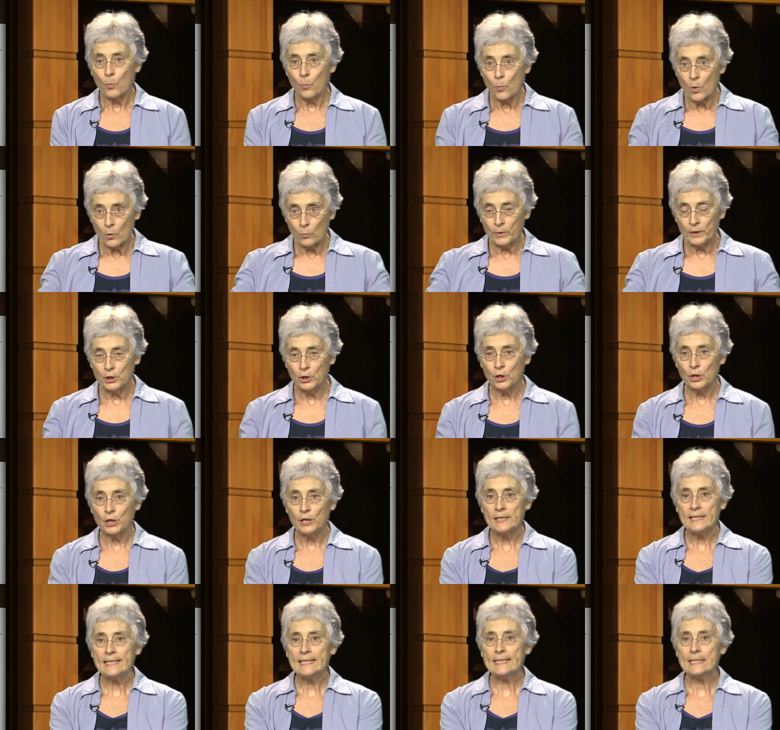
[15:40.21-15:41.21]
we
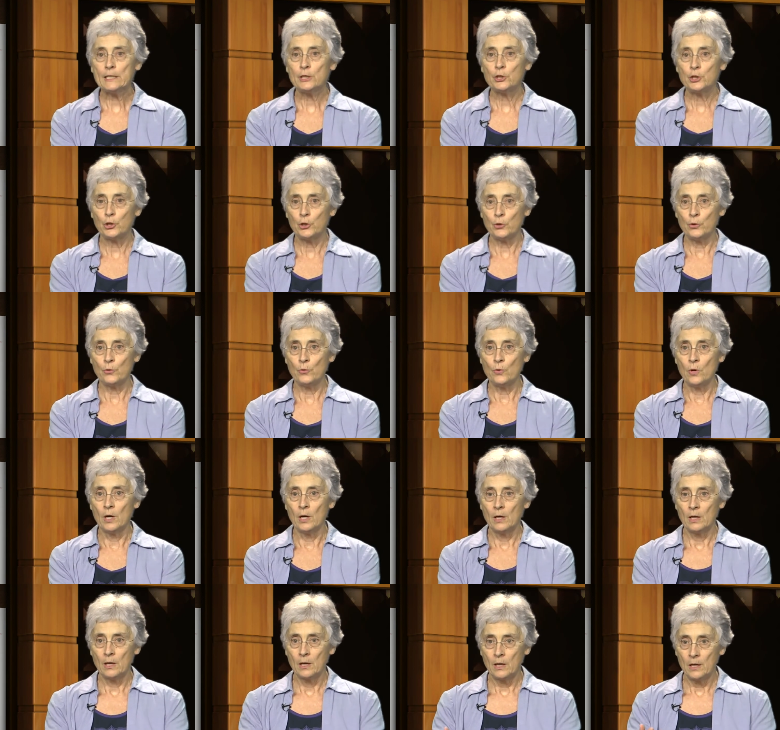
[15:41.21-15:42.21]
could into
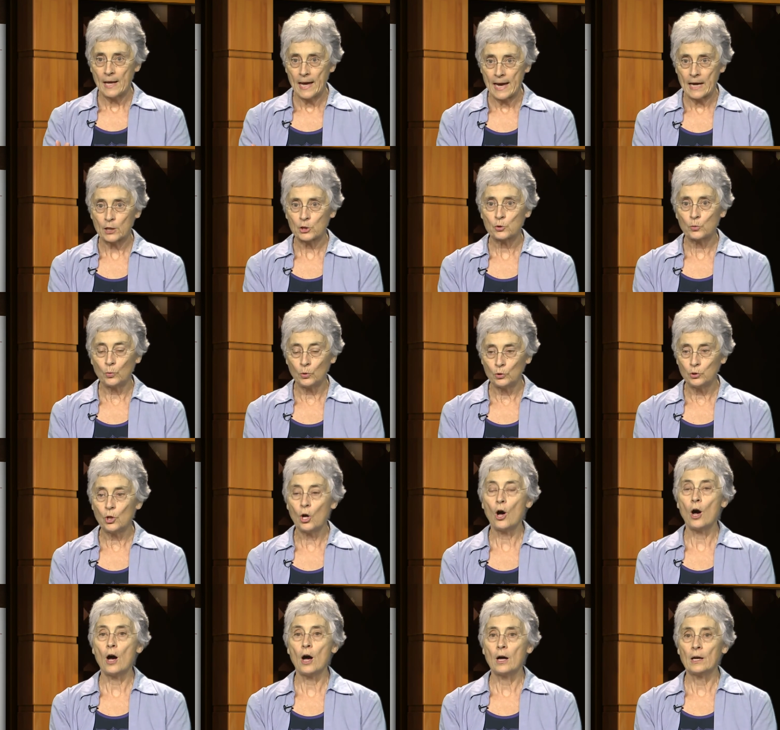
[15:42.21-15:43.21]
actual
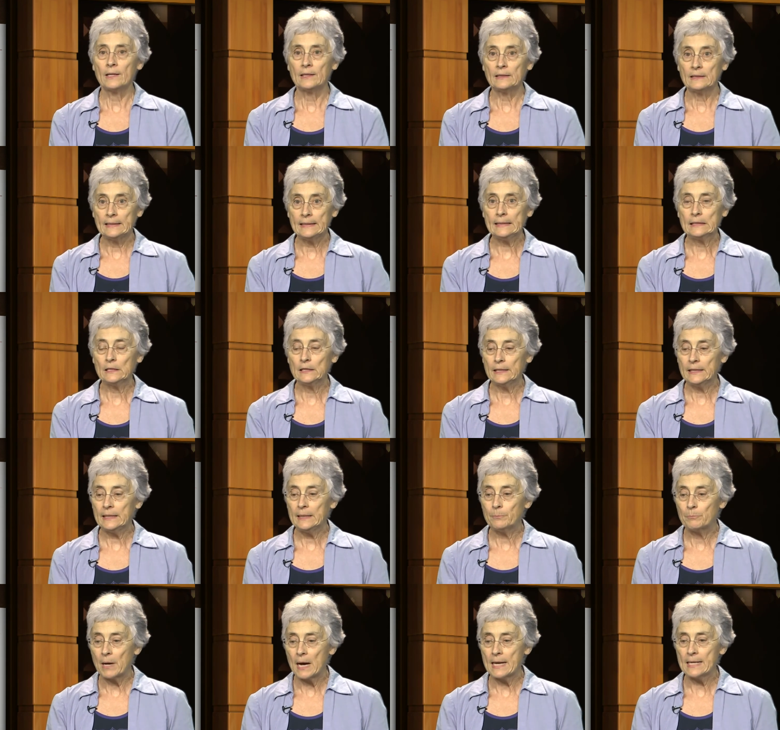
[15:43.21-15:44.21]
law, legally
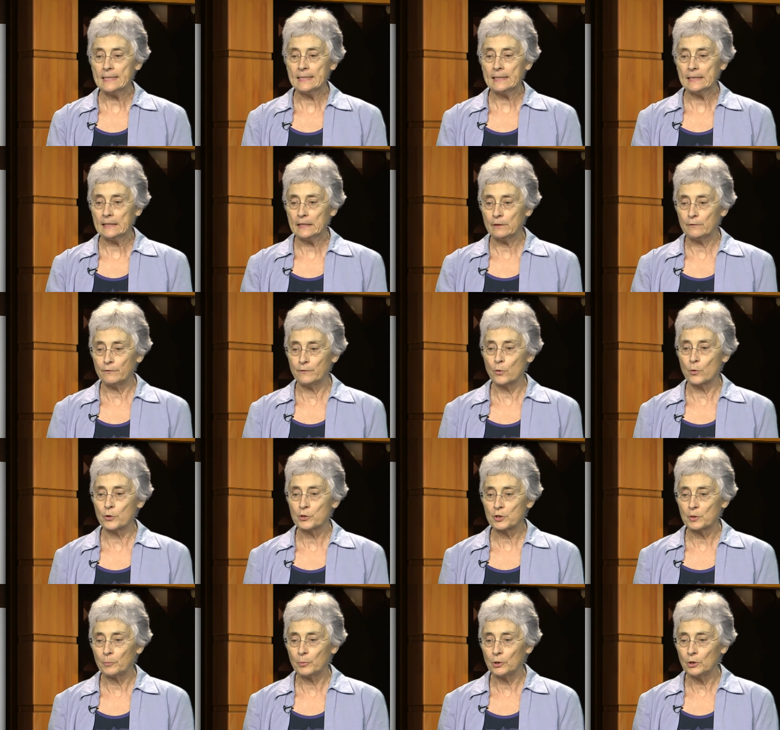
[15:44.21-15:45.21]
binding,
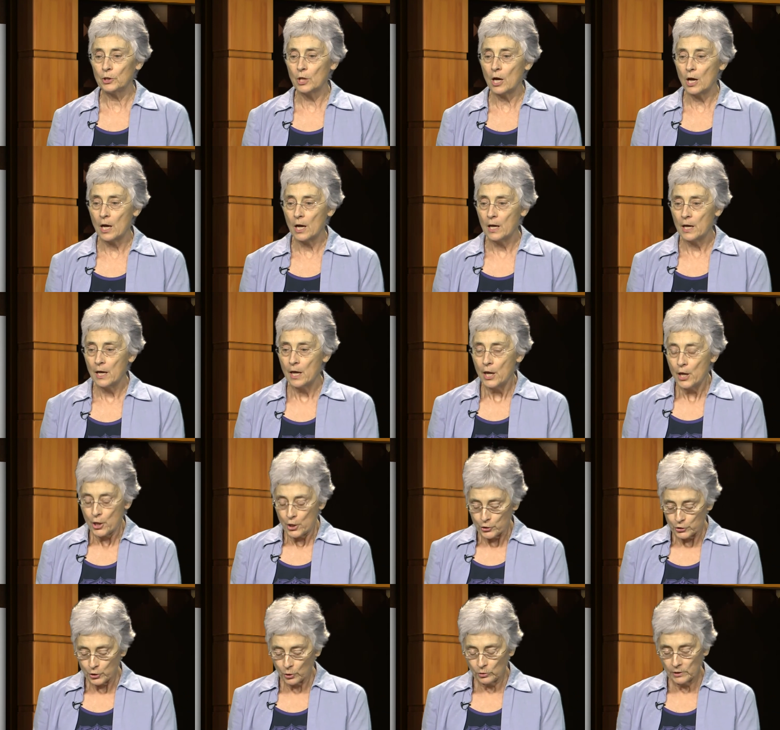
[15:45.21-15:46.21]
enforceable law.
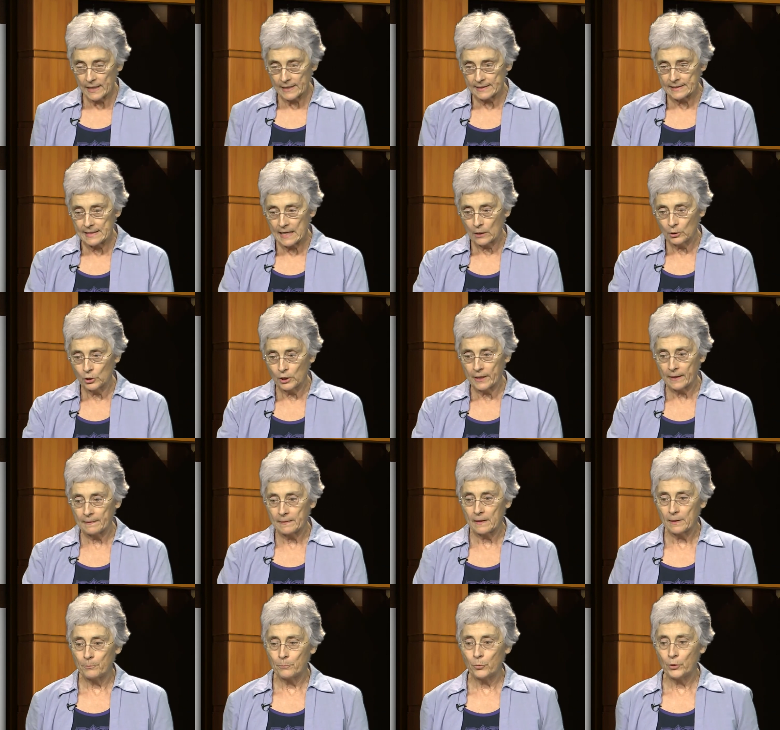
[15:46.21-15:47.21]
So let's now look at
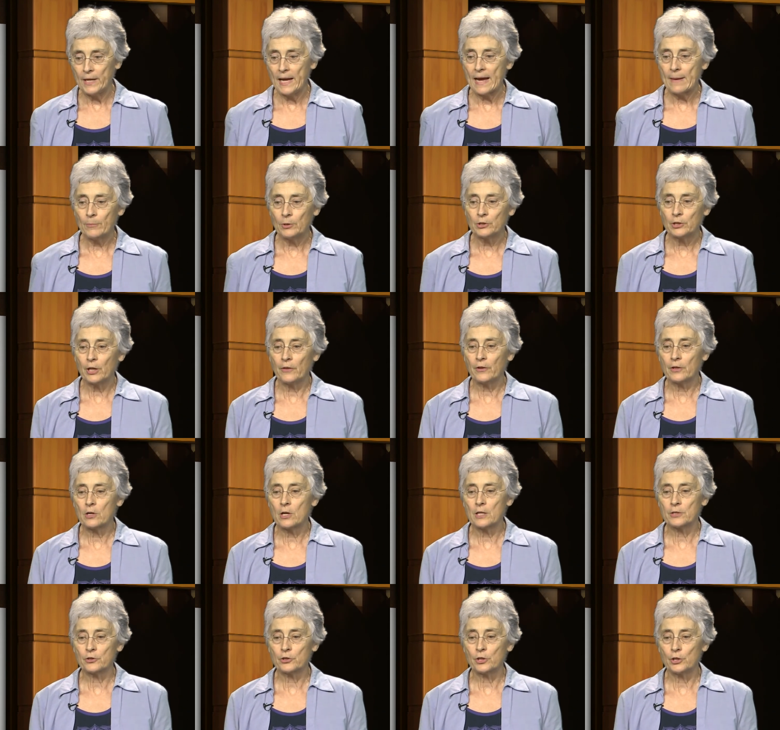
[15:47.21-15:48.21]
the preamble to the
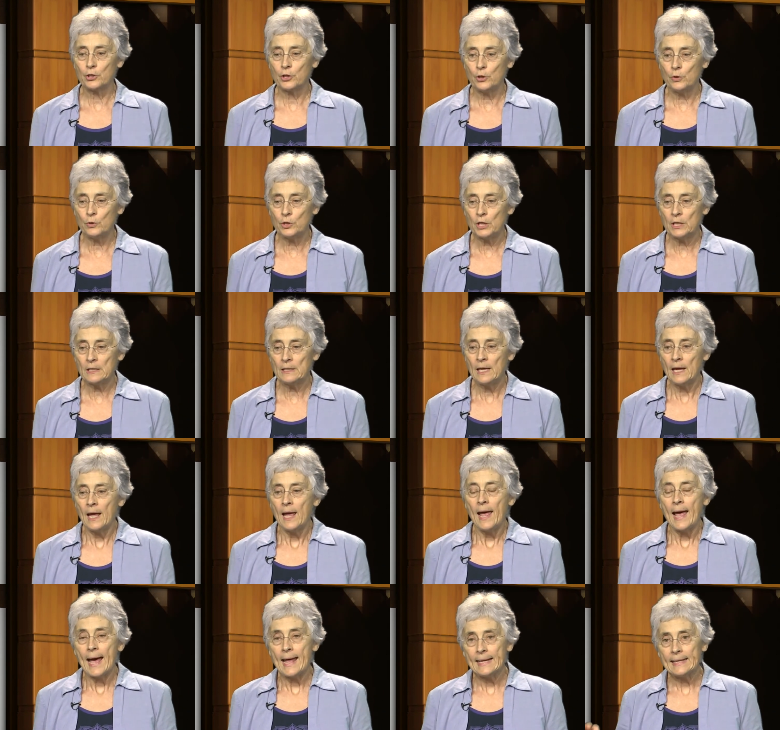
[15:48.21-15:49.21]
Constitution.
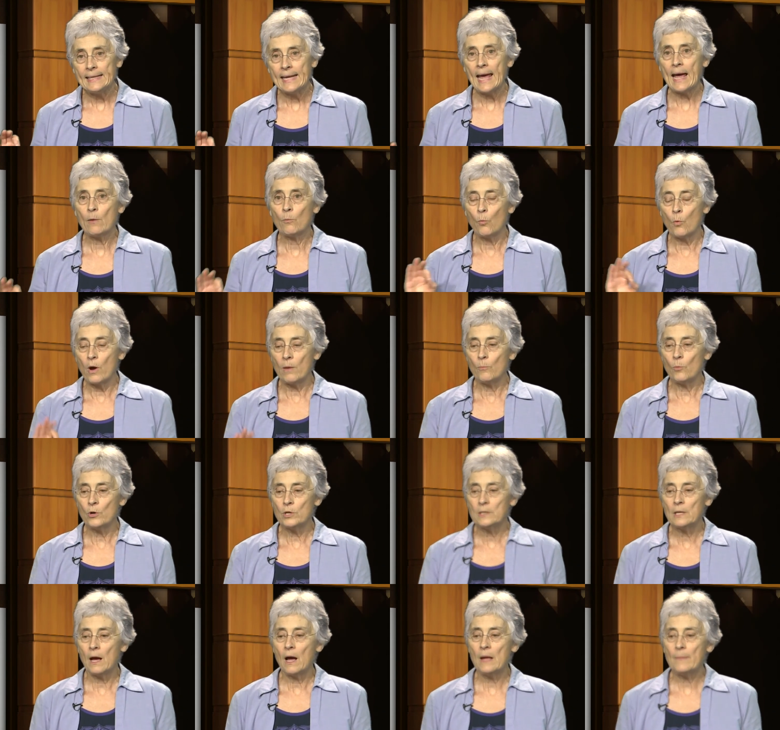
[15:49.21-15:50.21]
And again, one more
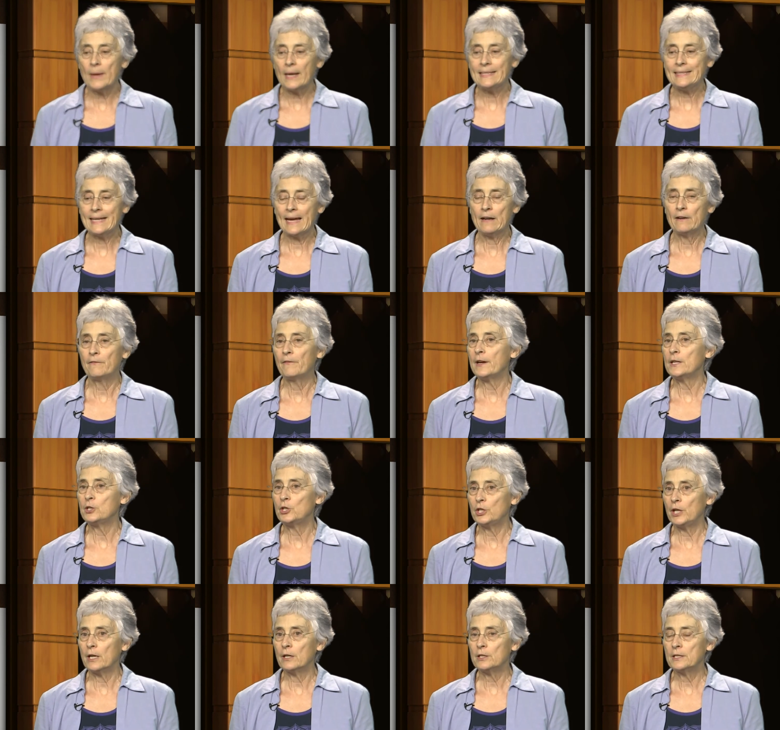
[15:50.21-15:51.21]
time, identify
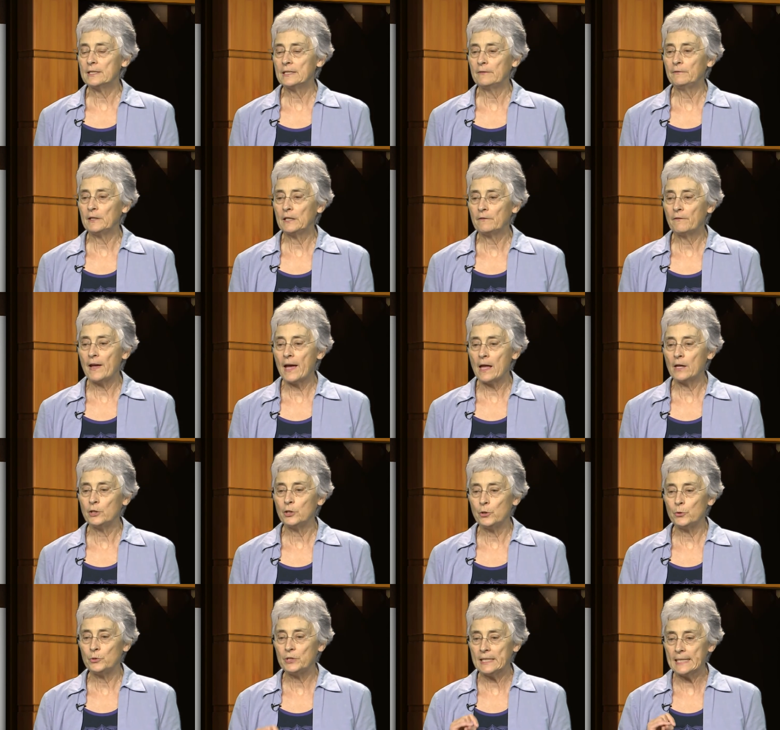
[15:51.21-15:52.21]
shared civic
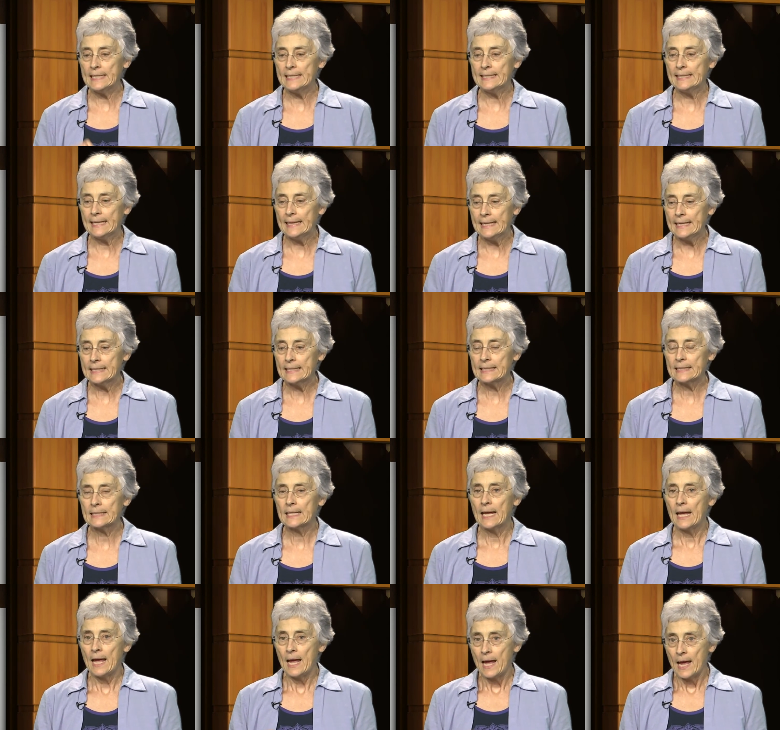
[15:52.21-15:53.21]
values in this
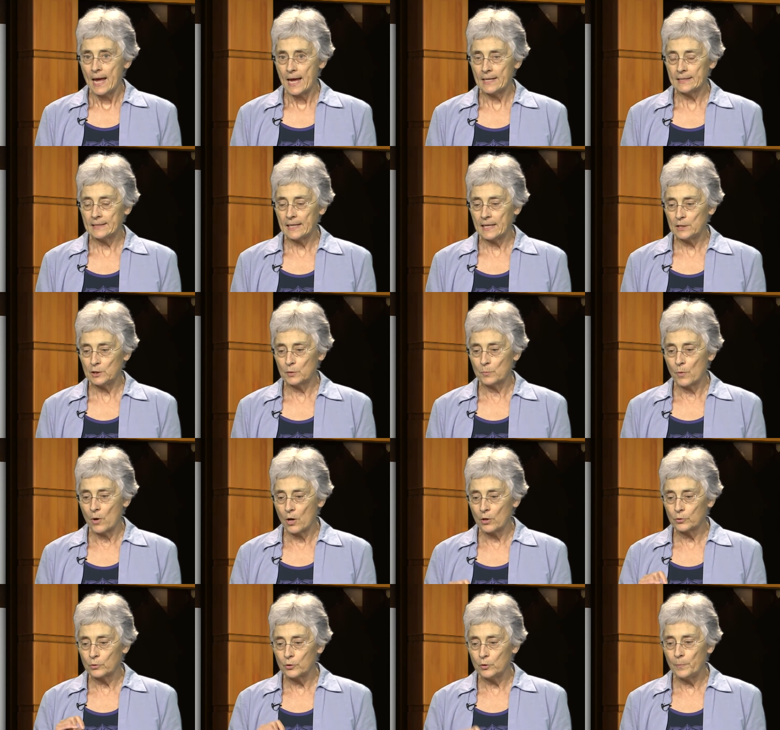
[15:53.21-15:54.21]
as a small
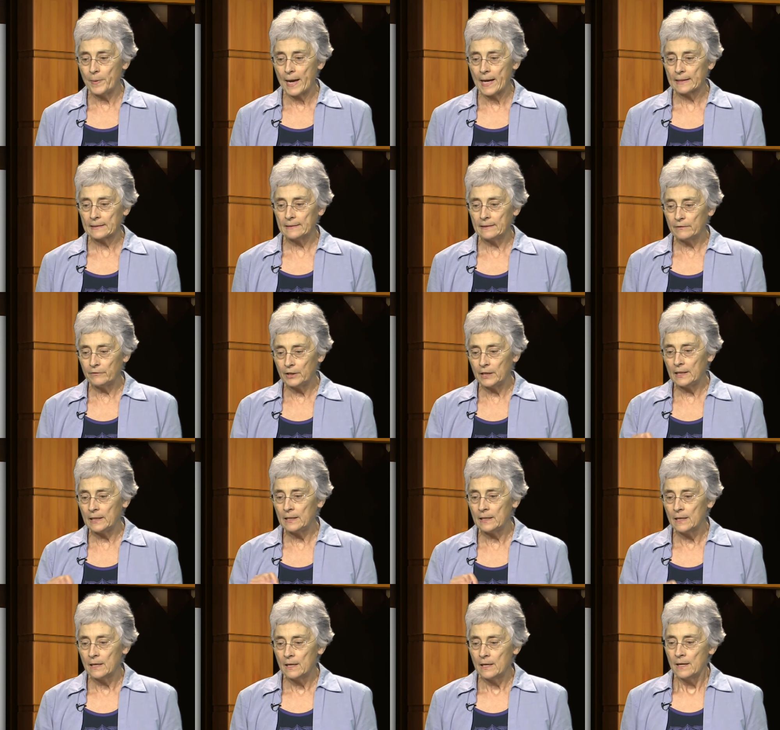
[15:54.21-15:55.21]
group activity.
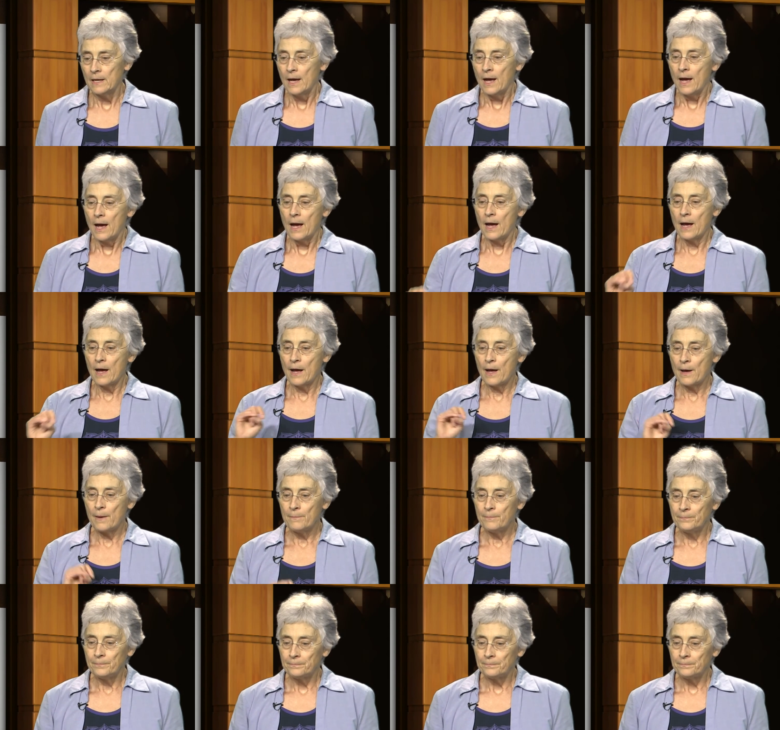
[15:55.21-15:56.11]
And